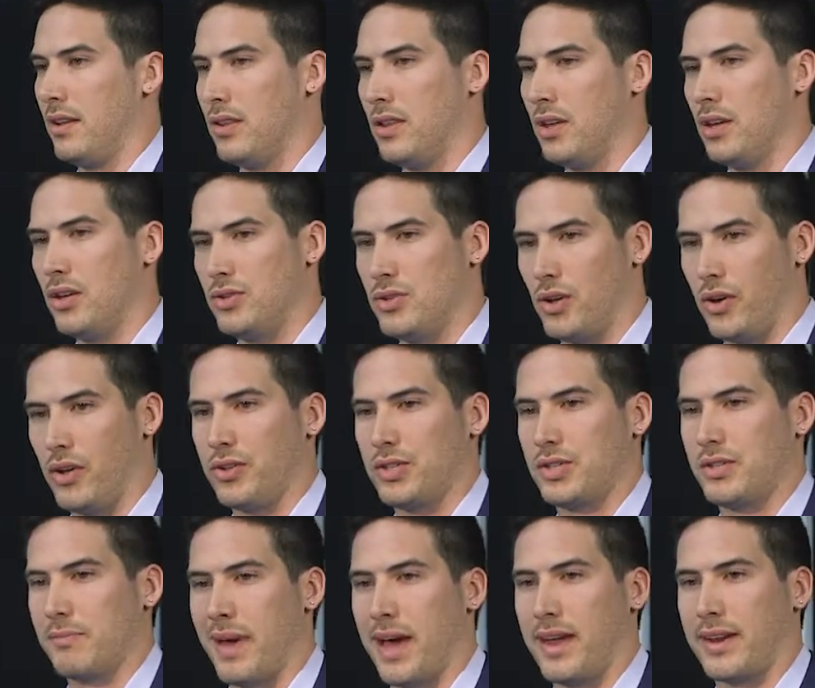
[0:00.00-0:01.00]
the adult
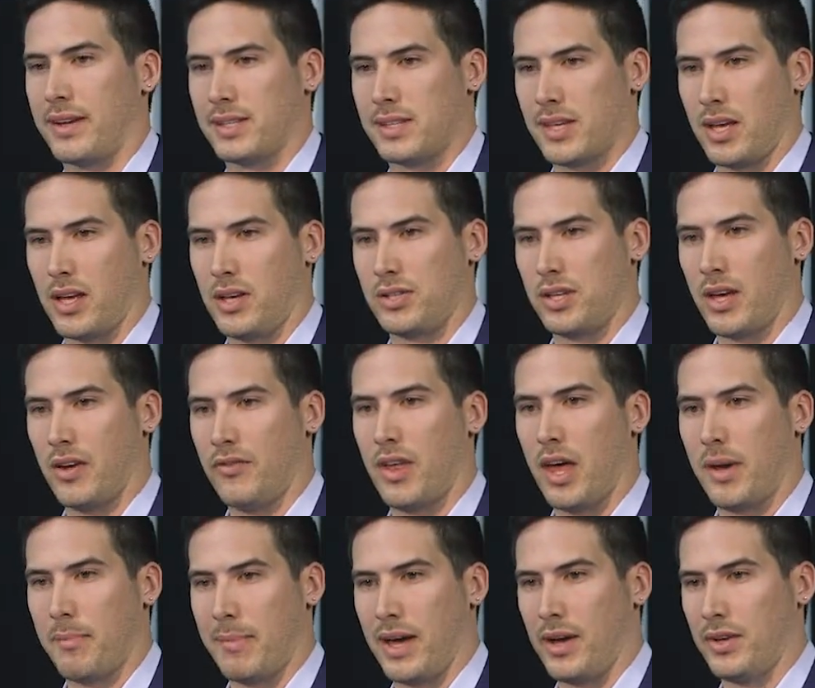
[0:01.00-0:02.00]
somatic cells of
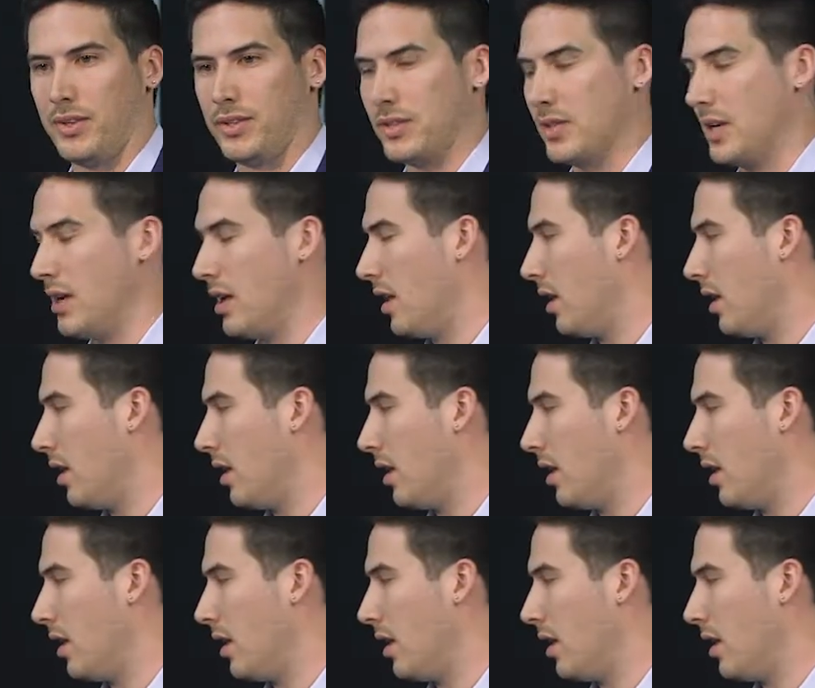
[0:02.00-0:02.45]
that mouse.